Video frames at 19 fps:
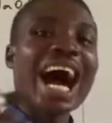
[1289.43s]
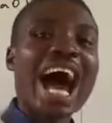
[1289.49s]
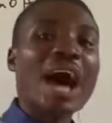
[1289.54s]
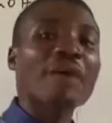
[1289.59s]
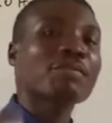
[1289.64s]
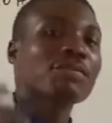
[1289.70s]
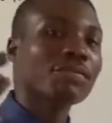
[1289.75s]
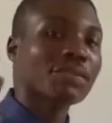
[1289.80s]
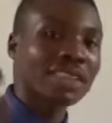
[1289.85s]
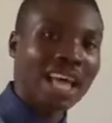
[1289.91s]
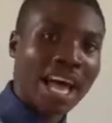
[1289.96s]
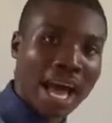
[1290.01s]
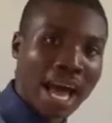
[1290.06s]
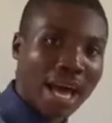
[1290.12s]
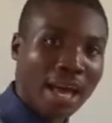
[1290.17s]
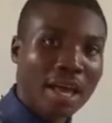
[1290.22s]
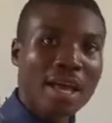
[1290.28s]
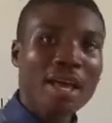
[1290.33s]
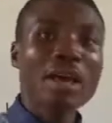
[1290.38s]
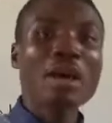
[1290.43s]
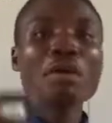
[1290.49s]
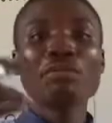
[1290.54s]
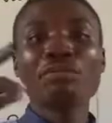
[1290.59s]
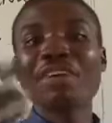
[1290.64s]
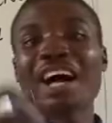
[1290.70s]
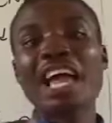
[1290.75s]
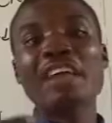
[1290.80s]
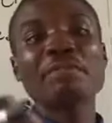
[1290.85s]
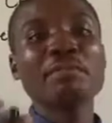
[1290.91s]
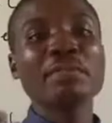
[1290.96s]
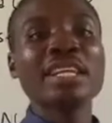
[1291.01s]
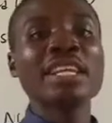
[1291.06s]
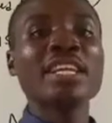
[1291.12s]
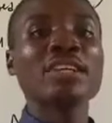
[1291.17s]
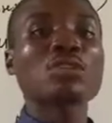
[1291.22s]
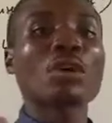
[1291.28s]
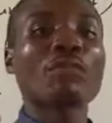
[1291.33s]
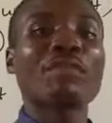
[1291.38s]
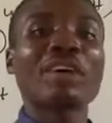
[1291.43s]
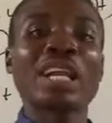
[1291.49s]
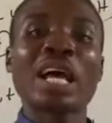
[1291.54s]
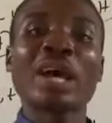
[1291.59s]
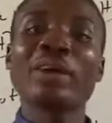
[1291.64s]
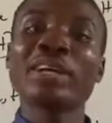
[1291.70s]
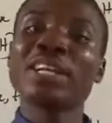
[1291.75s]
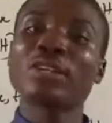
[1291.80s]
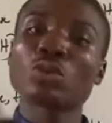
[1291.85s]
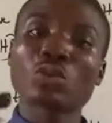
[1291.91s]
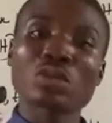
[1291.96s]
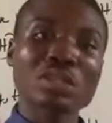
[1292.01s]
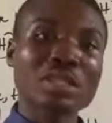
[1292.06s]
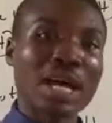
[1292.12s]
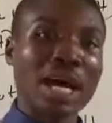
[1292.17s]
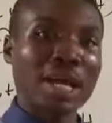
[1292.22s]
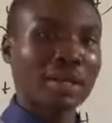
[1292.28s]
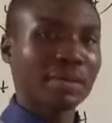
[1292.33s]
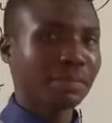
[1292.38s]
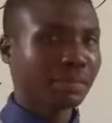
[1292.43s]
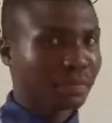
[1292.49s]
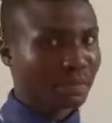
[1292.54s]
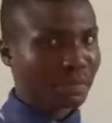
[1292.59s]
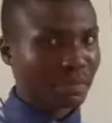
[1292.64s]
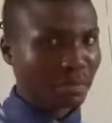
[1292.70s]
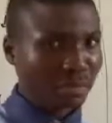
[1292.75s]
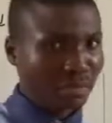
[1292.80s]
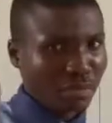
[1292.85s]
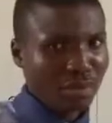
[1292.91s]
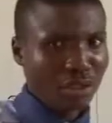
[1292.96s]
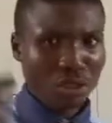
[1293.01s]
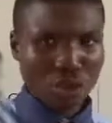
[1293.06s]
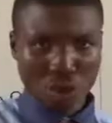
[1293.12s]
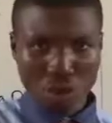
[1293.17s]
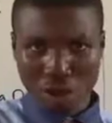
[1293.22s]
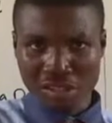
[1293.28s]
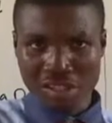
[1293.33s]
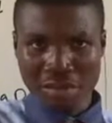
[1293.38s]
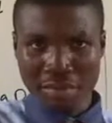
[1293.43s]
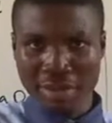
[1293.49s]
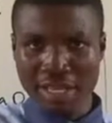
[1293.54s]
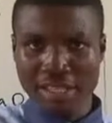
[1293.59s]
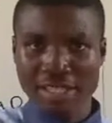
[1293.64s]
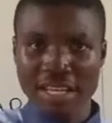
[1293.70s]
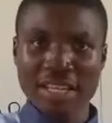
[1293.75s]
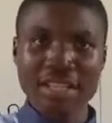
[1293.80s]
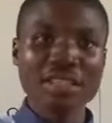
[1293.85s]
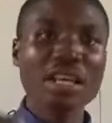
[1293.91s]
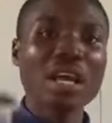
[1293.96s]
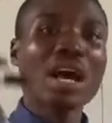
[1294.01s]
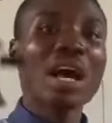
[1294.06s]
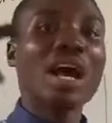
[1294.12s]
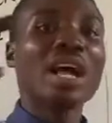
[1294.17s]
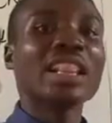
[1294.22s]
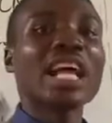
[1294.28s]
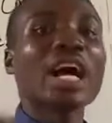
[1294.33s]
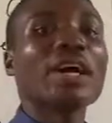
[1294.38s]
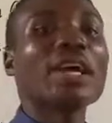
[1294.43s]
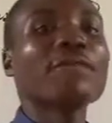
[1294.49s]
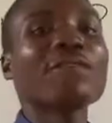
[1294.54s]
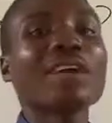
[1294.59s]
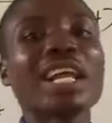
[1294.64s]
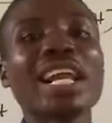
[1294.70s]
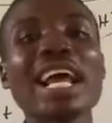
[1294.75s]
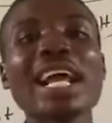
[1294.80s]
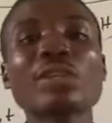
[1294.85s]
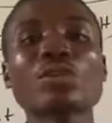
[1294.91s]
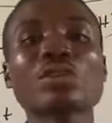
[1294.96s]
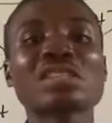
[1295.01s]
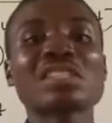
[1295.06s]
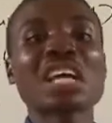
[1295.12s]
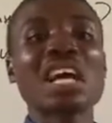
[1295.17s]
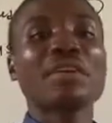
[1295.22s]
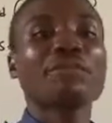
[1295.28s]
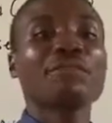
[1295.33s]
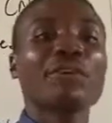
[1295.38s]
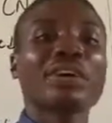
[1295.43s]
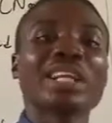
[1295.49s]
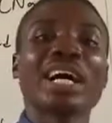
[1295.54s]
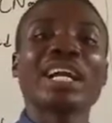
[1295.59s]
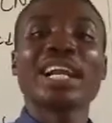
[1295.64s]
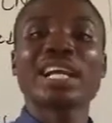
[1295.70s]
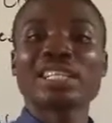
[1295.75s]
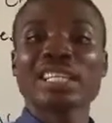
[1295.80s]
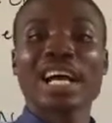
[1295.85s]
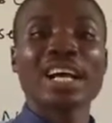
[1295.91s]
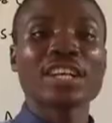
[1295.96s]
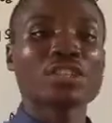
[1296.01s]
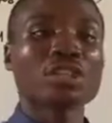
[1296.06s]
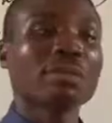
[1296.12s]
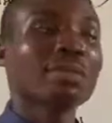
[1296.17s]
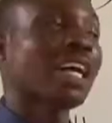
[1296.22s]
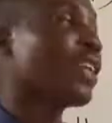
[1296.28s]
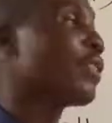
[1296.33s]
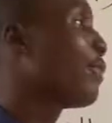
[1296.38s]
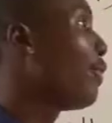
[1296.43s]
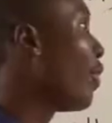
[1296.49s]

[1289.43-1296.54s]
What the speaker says: after 5 minutes of allowing it to stand. Does it make sense? Now, if you allow it to stand further, let's assume that